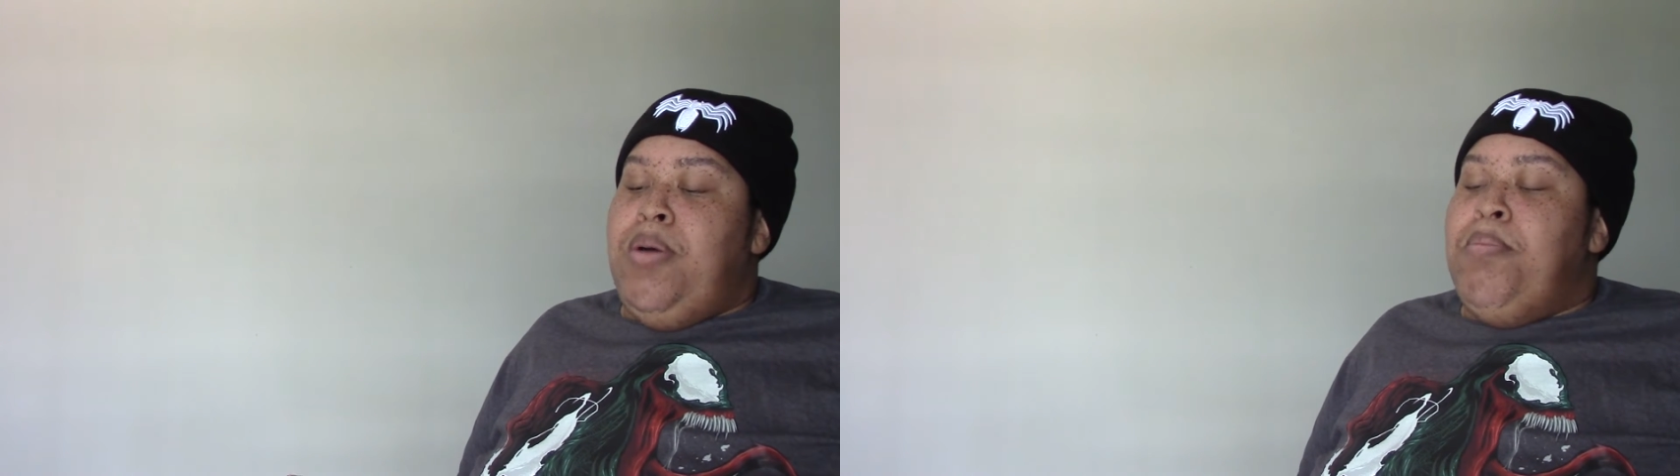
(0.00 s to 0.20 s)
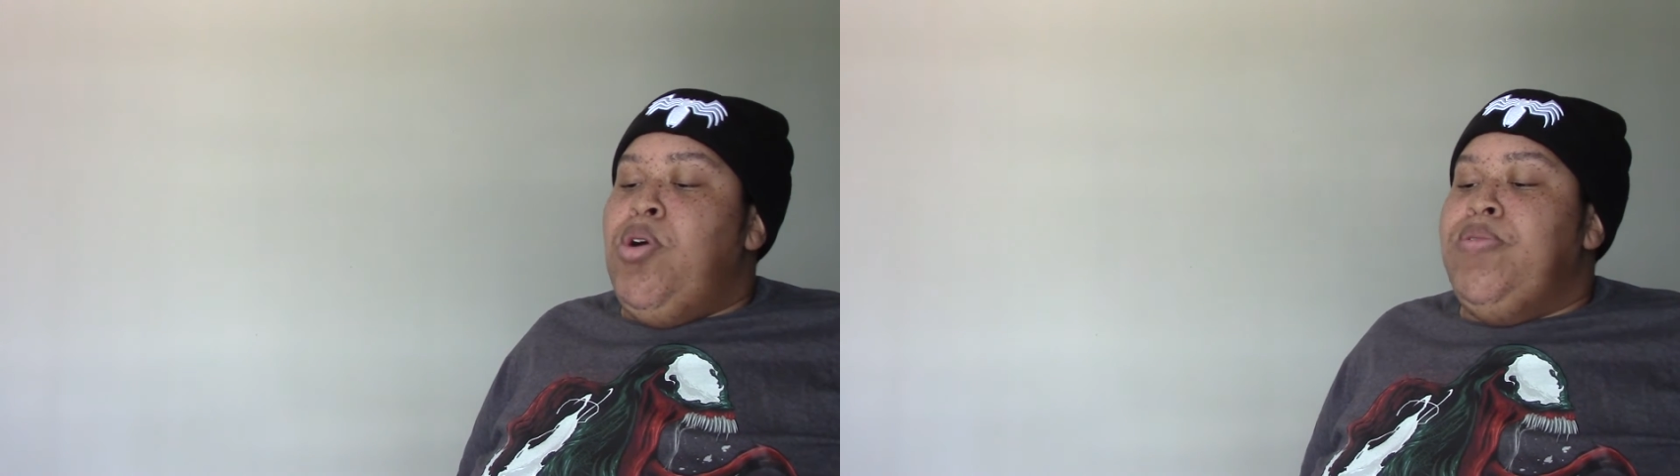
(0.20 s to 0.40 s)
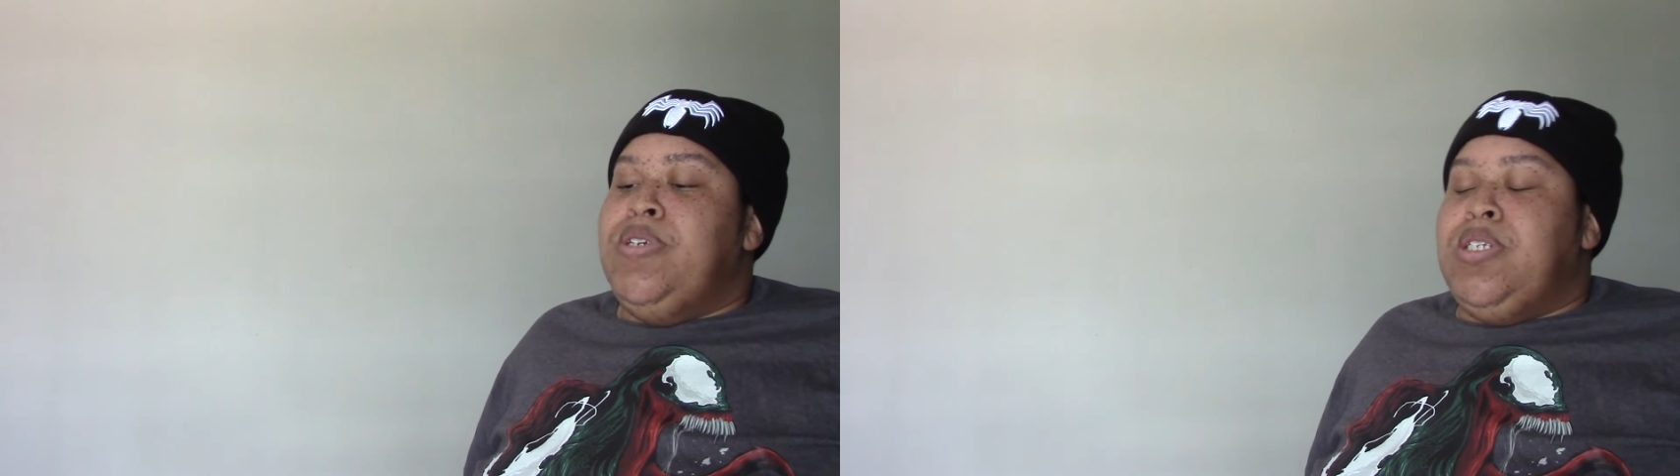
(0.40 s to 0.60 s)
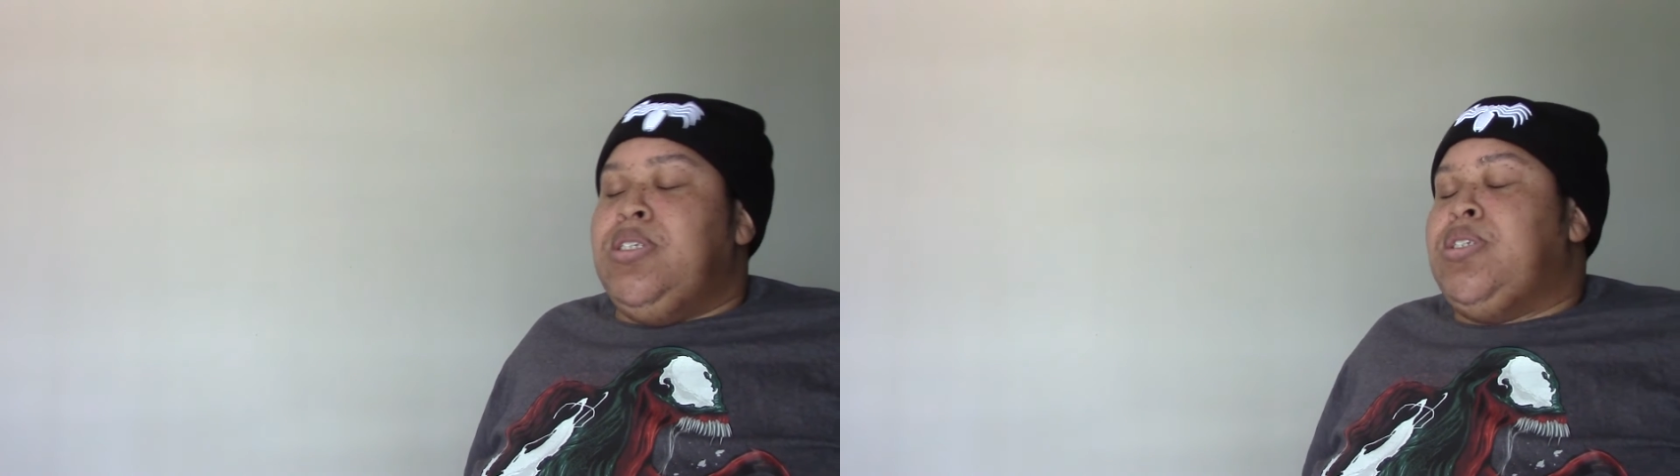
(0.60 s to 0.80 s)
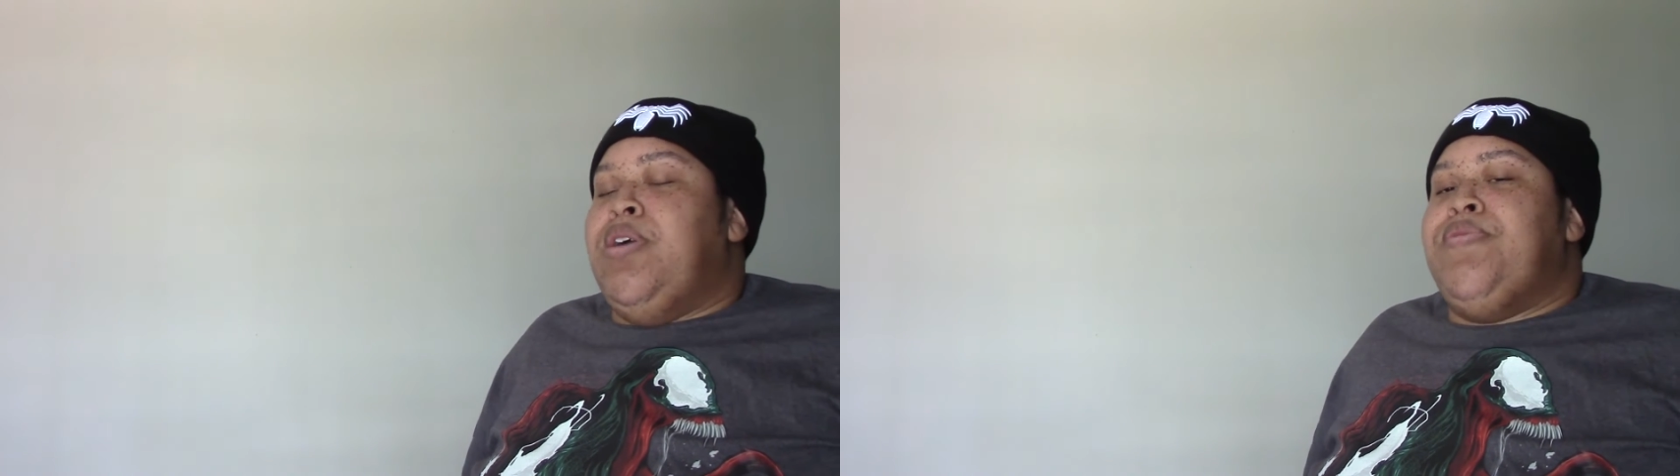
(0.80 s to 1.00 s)
movies
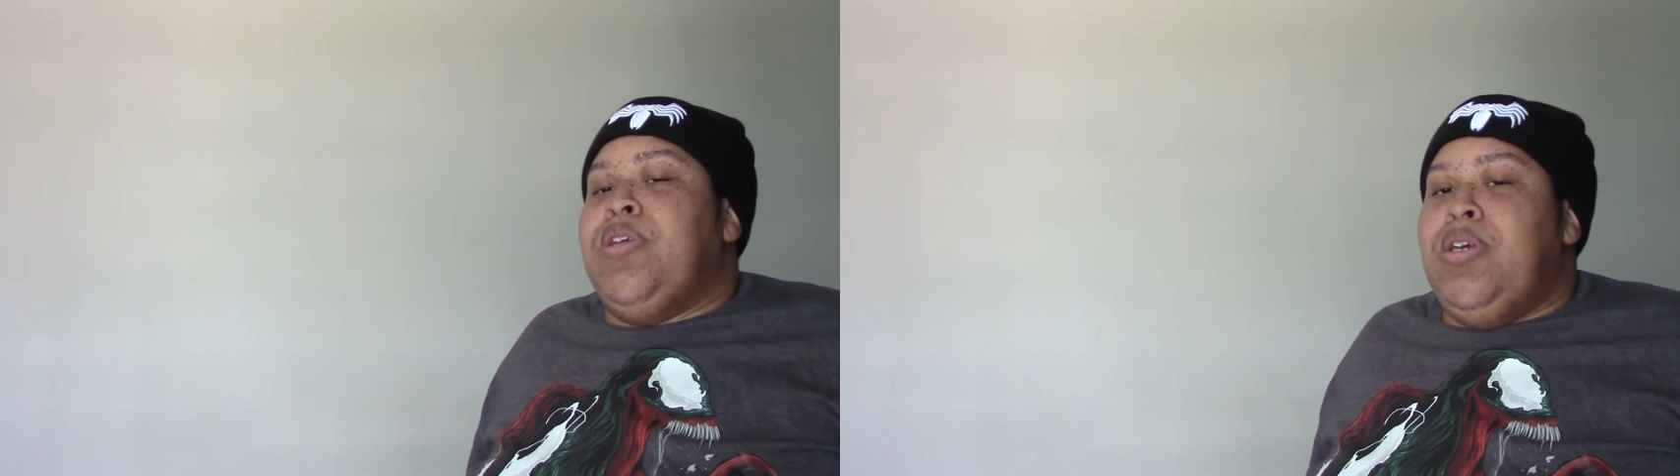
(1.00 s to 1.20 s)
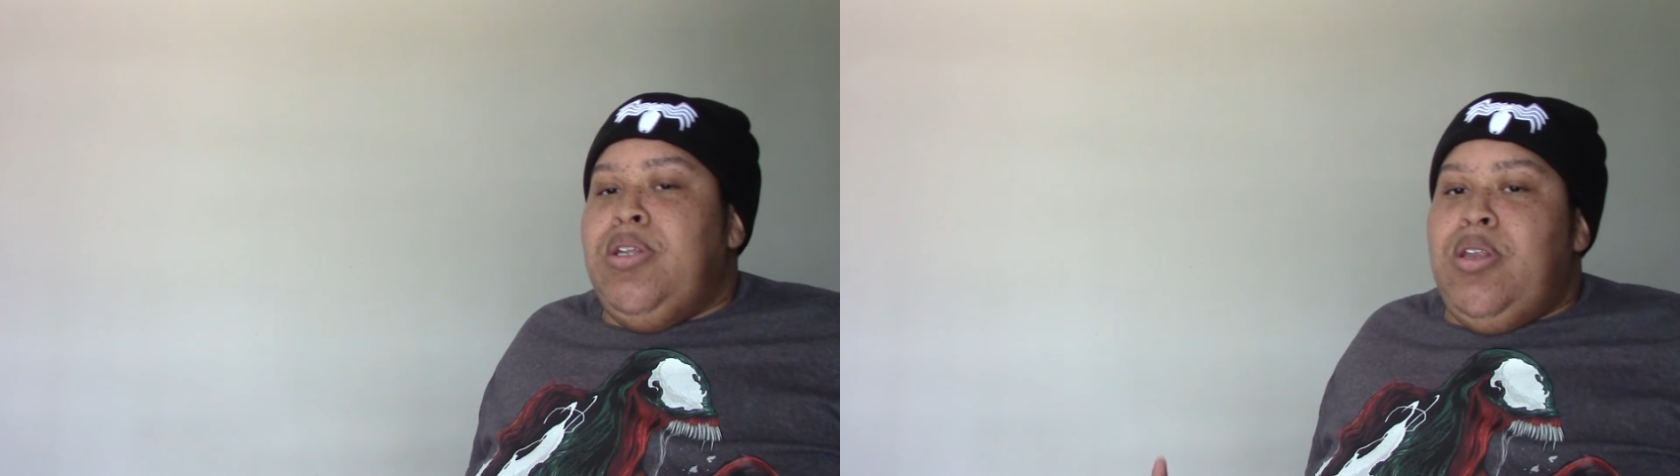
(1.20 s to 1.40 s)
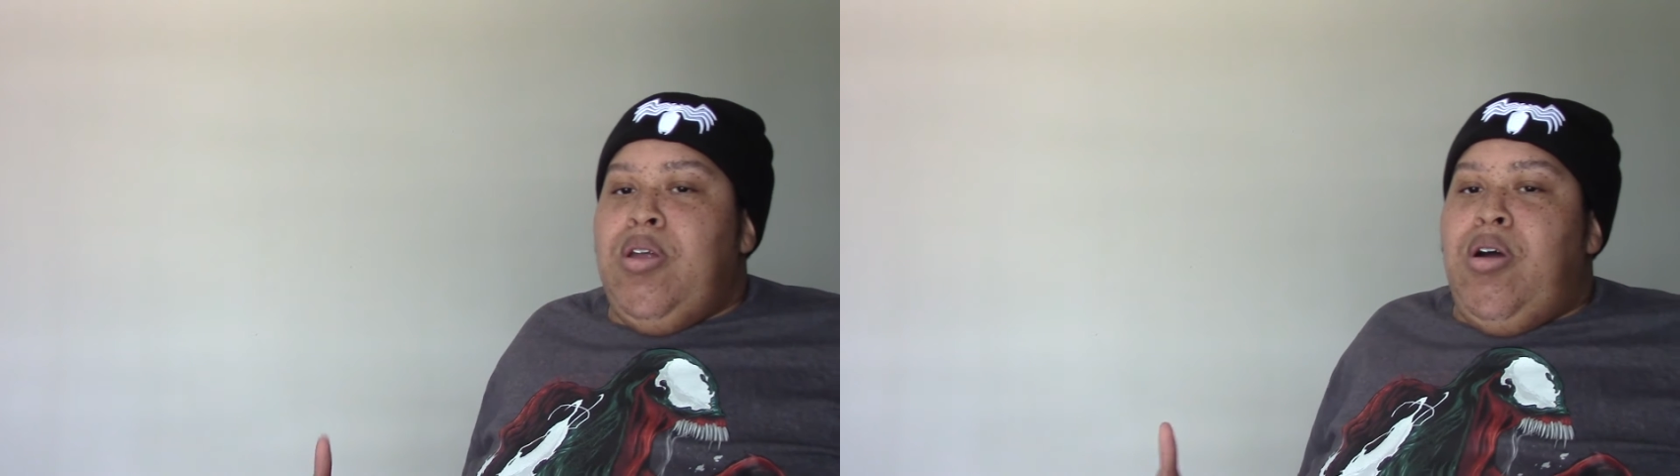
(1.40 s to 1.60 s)
and stuff that